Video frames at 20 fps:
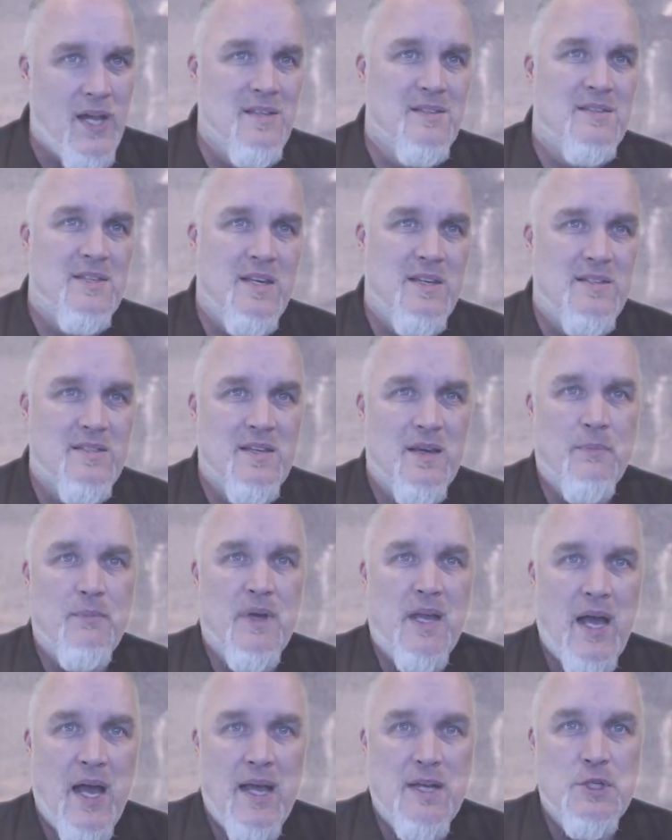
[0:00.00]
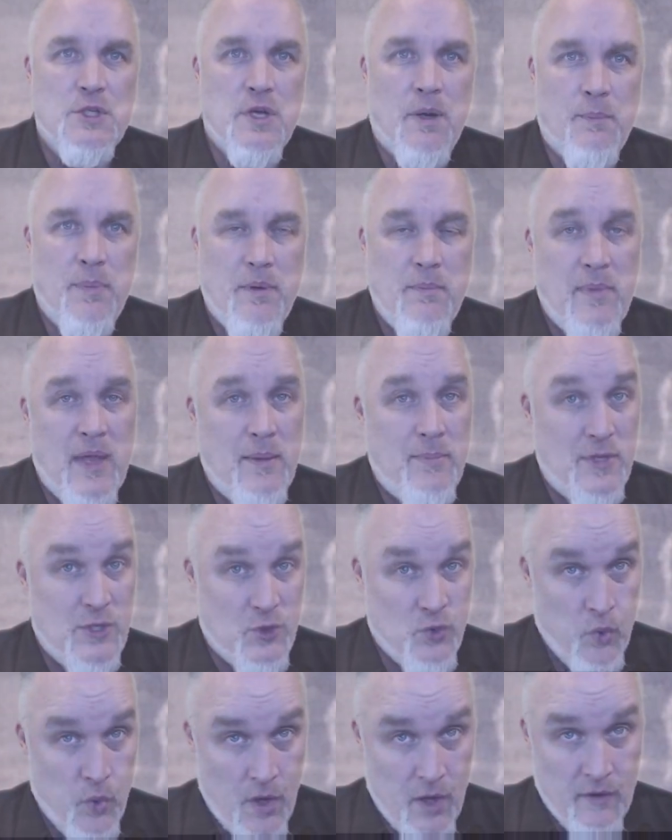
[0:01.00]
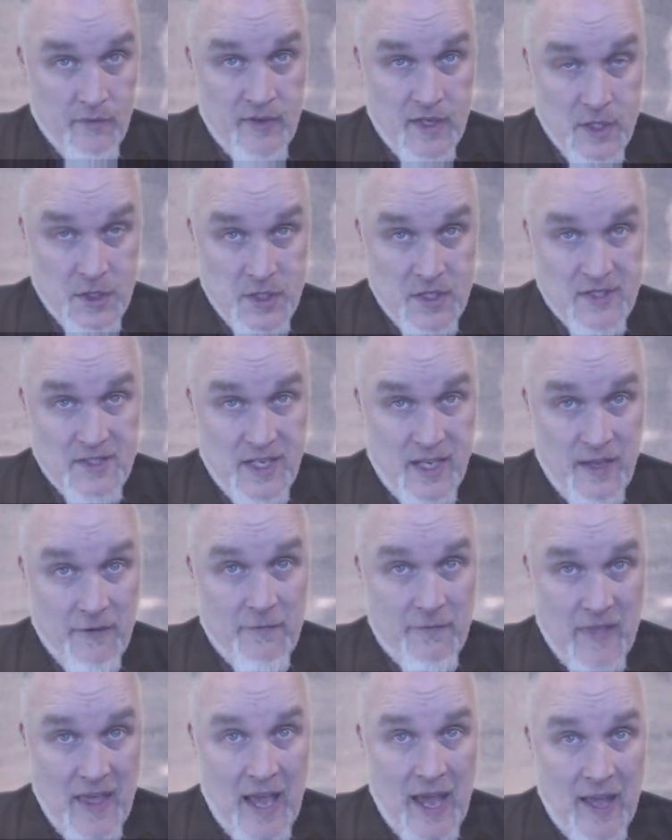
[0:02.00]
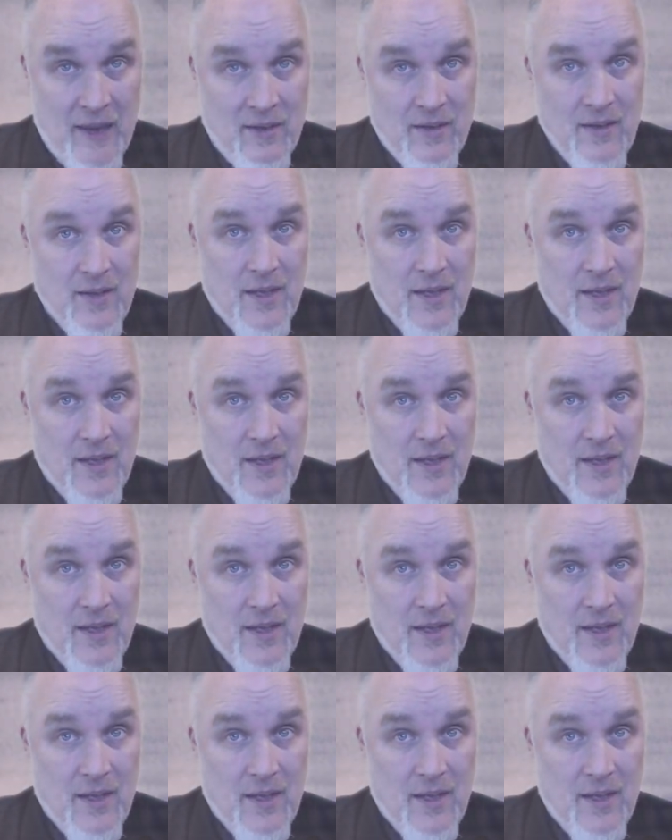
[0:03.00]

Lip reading: see some guy jumping maybe 12 inches, if that,